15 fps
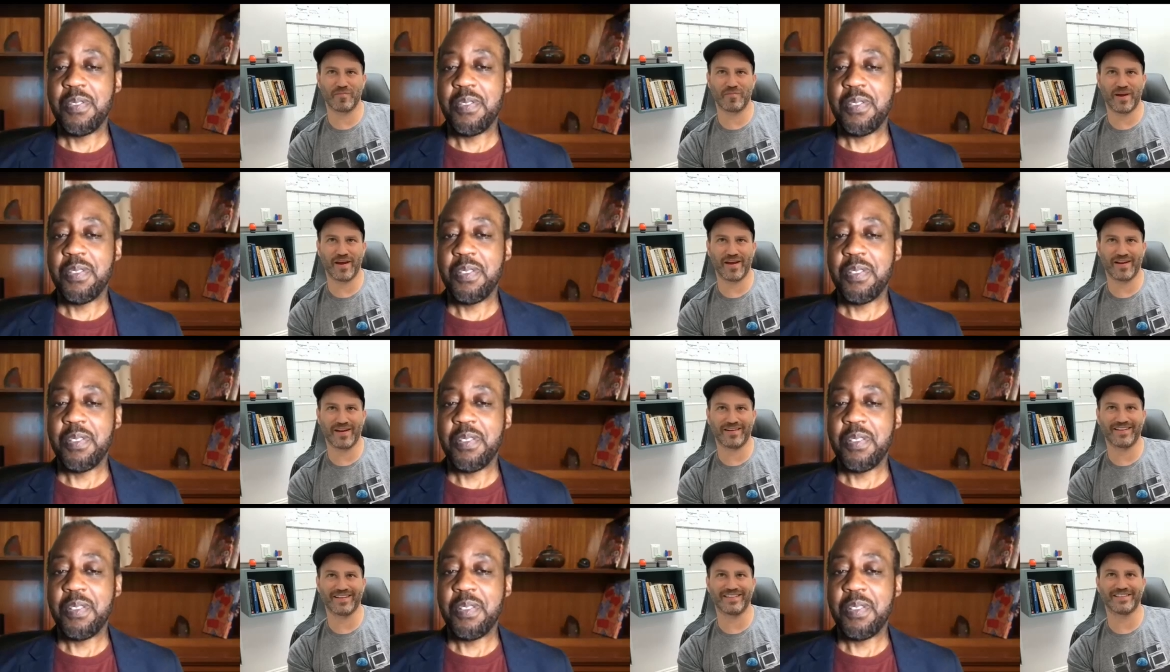
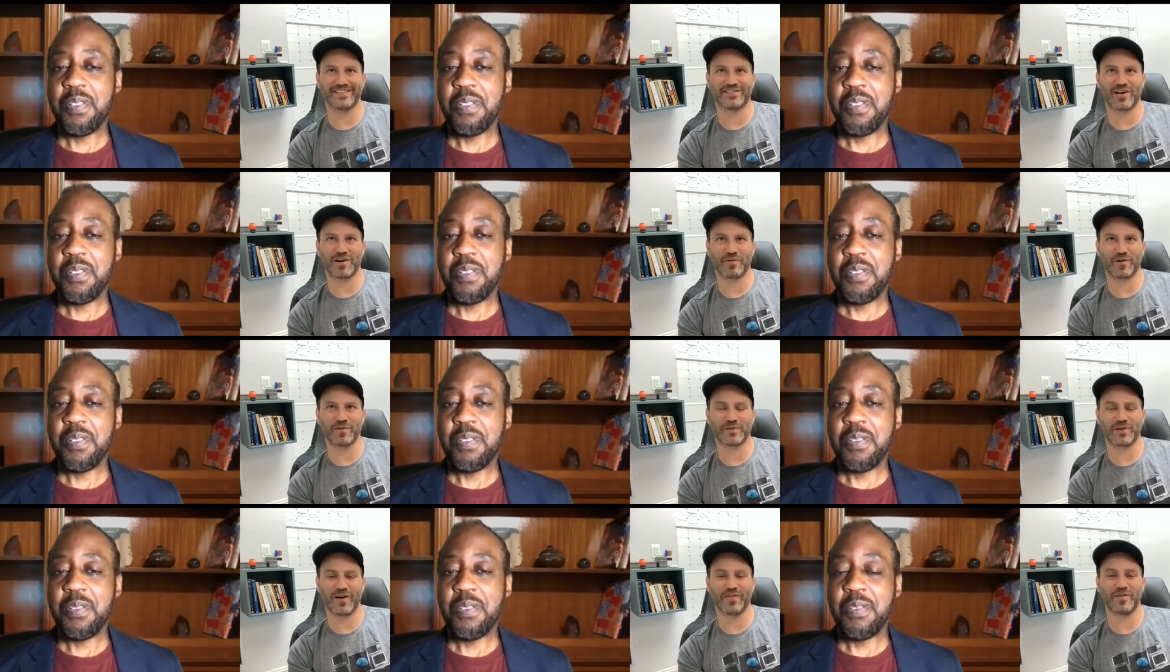Speaker 1: band in the suburbs
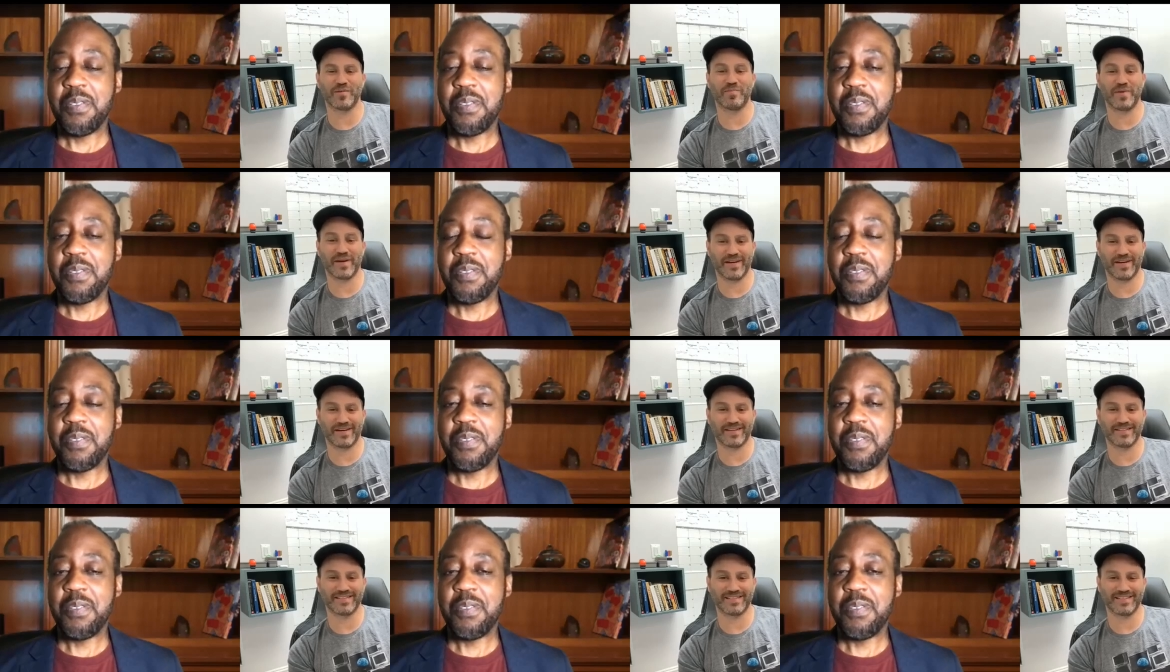called The
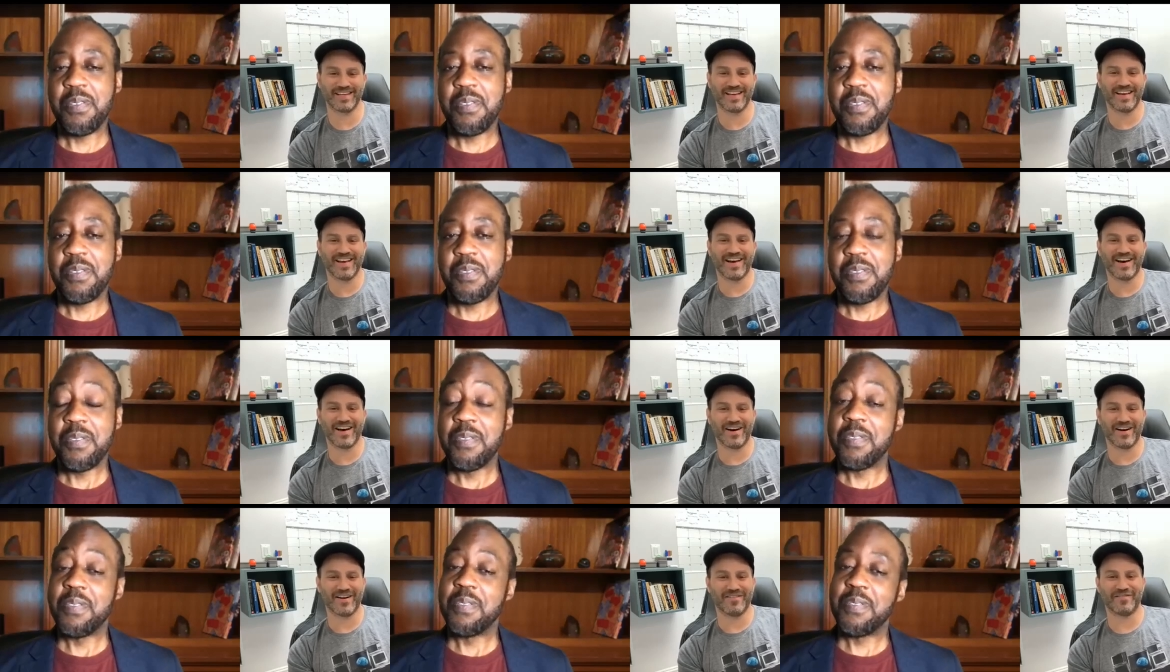Pigs,
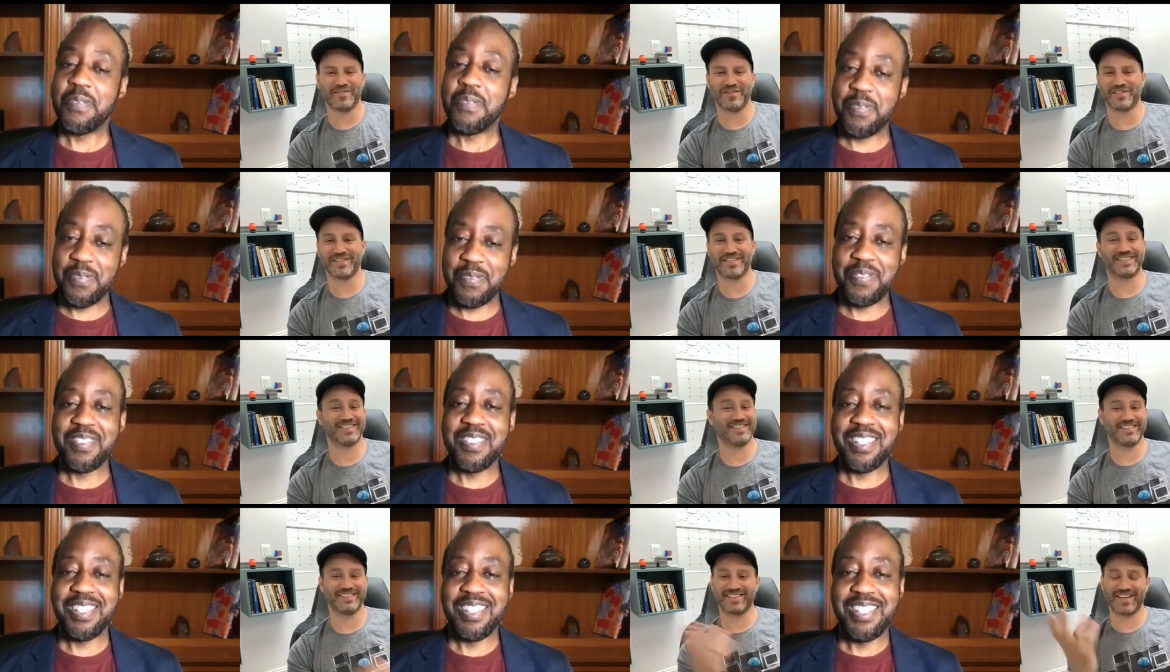um, which is
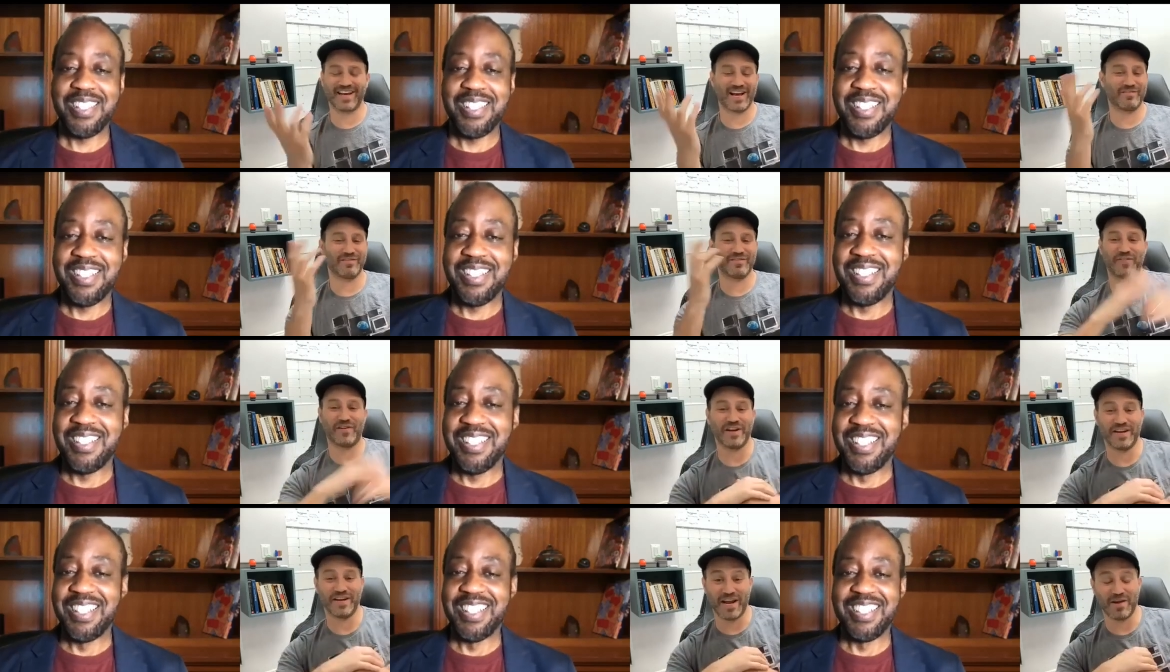kind of a funny
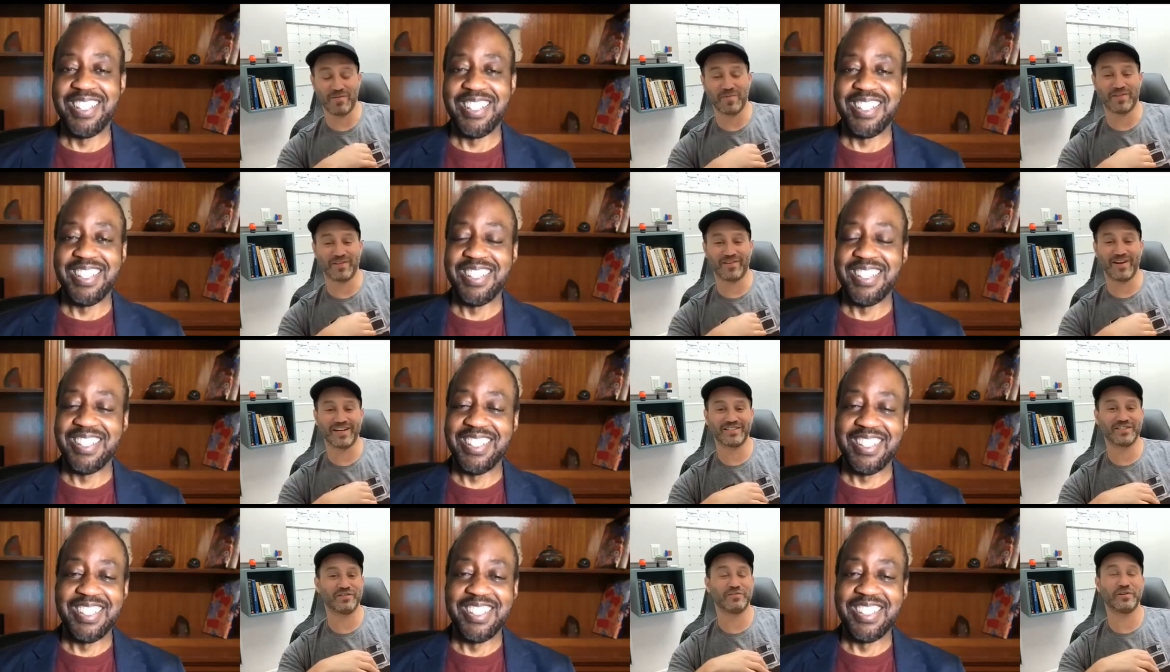name, but they're
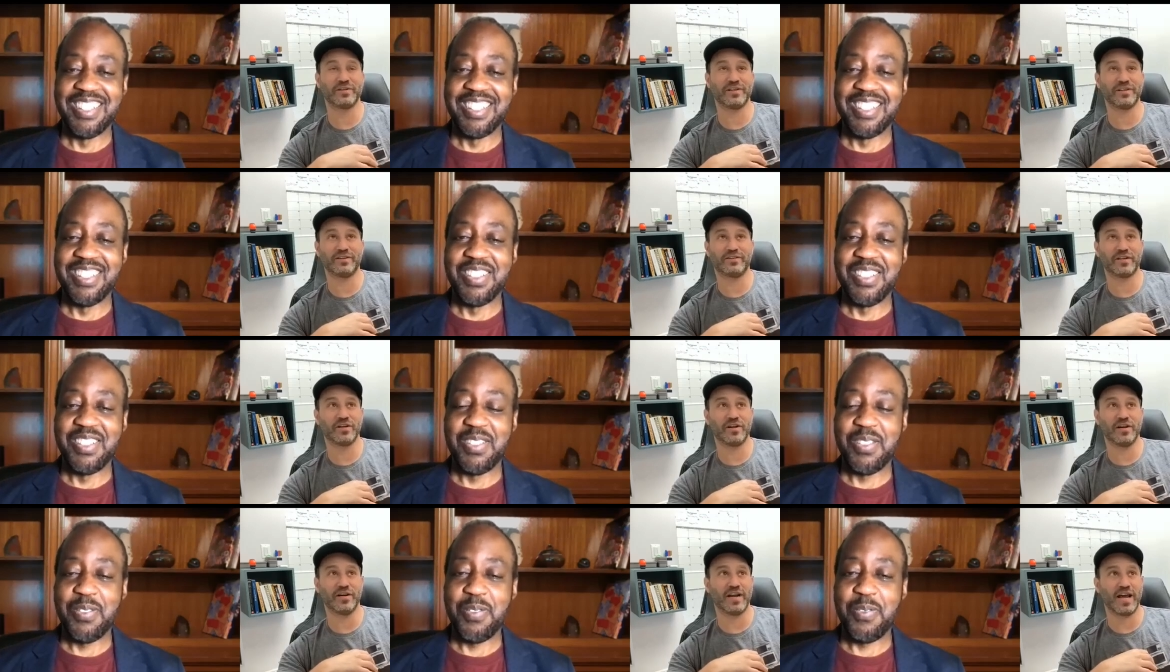actually really
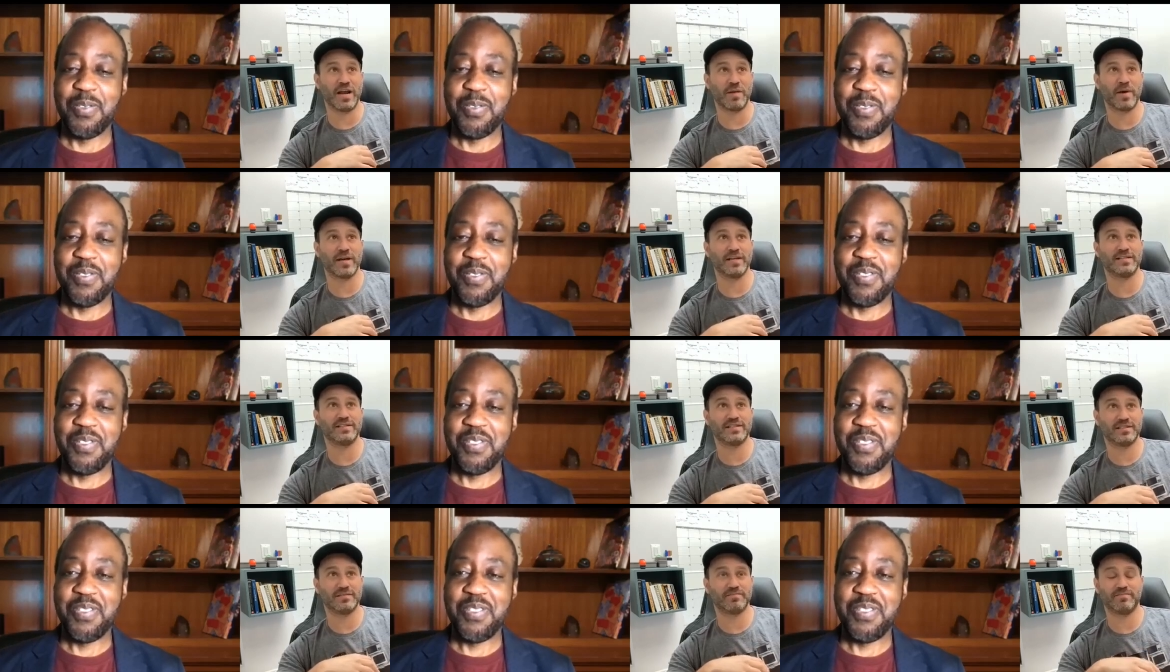good. And my
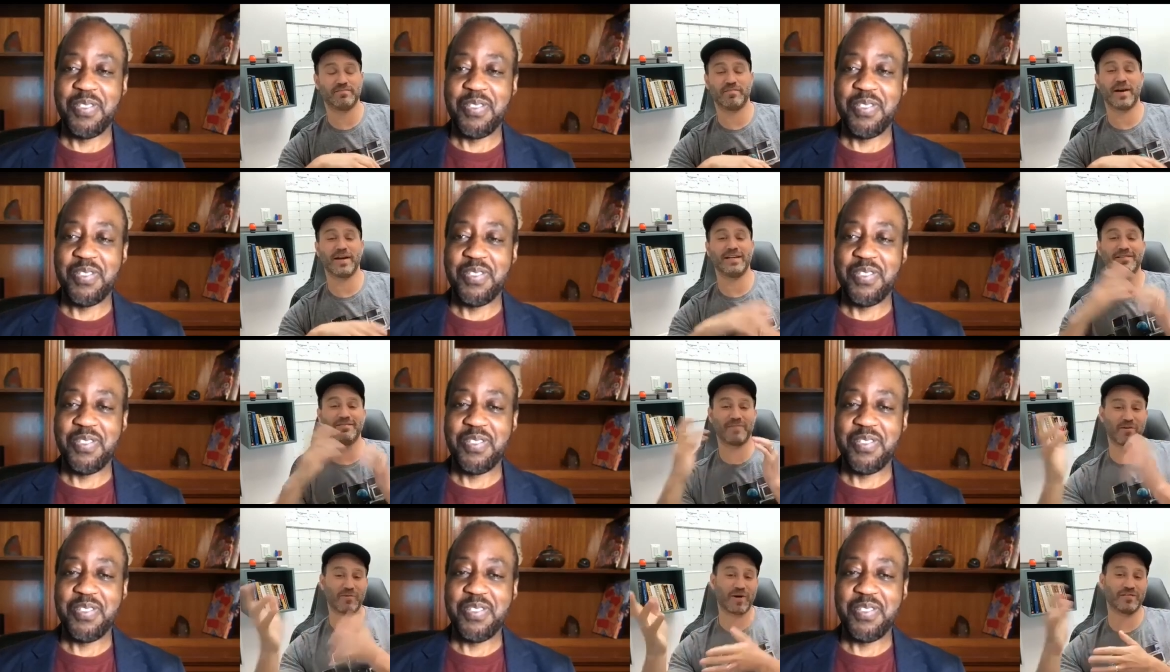my my
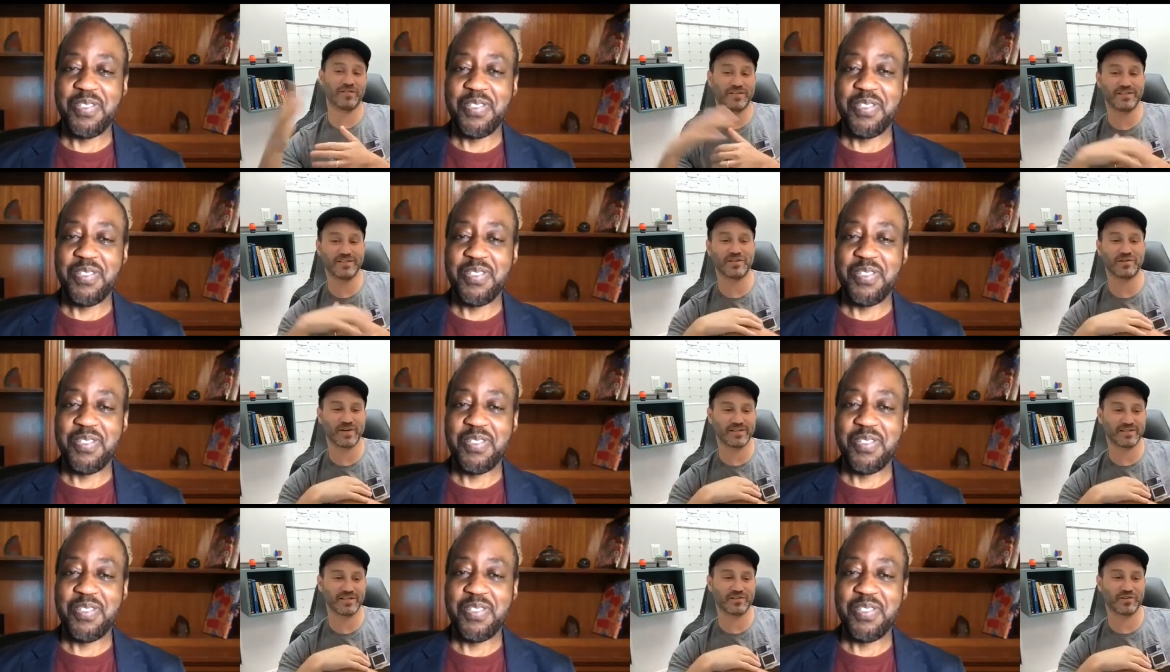wife's sister, my
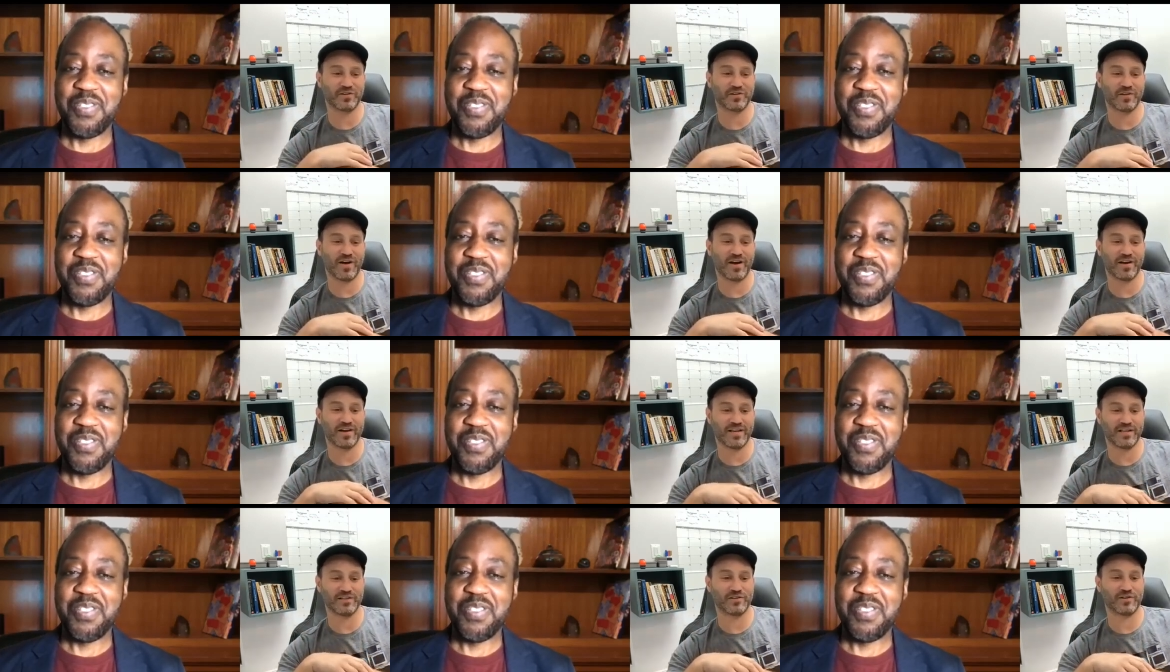sister-in-law,
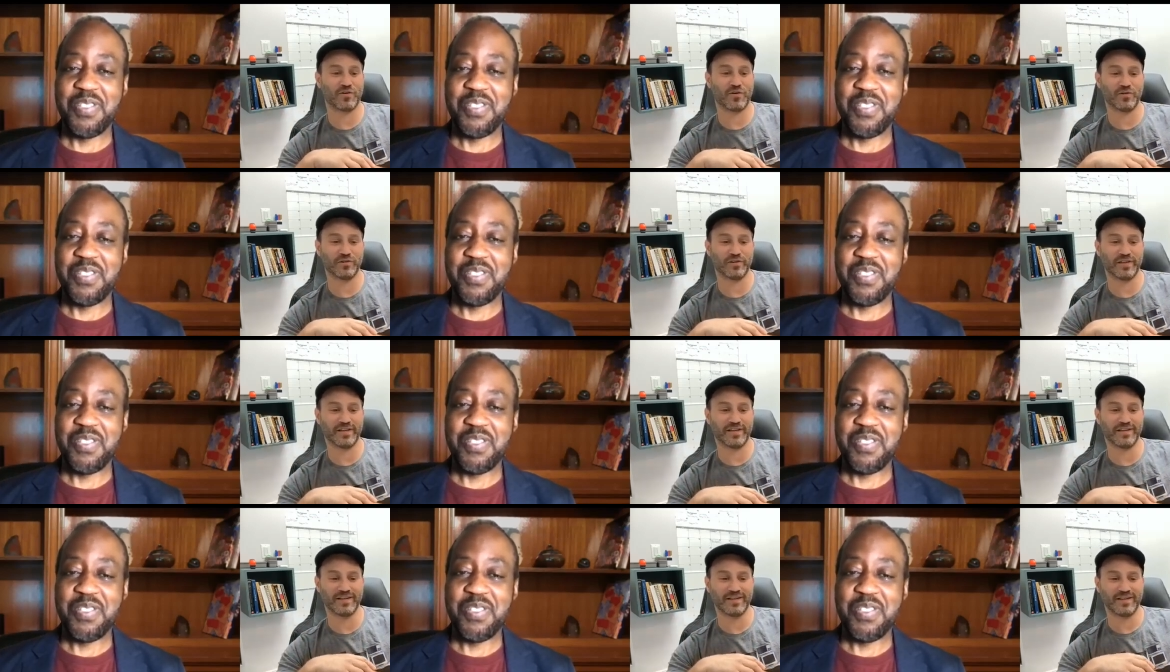is their
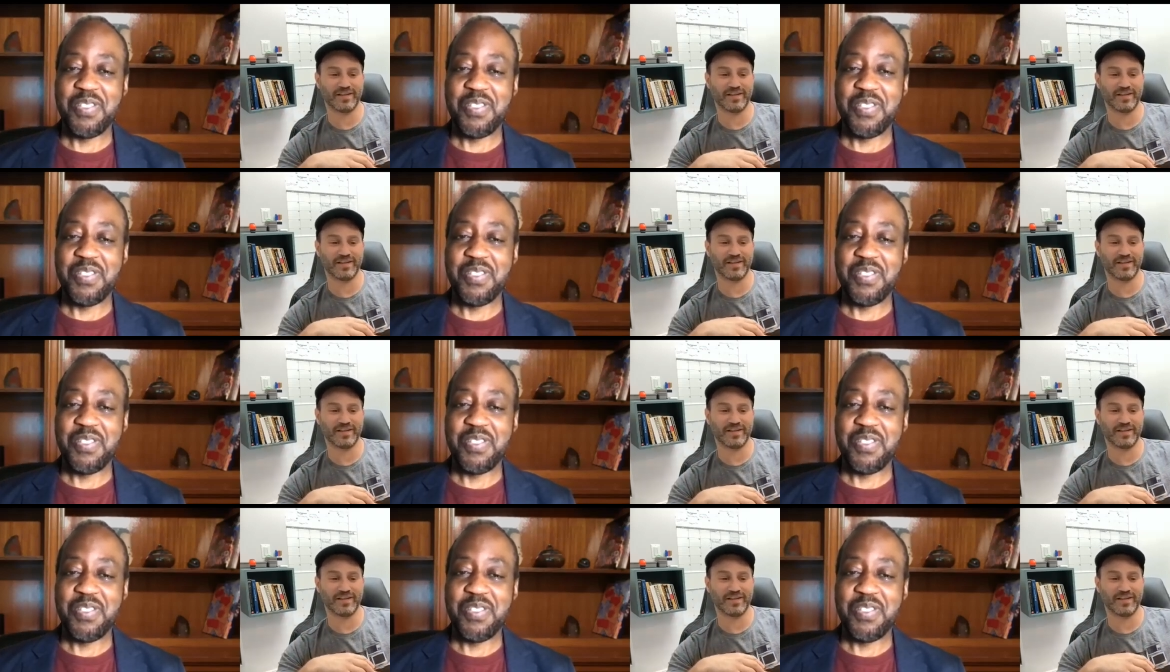only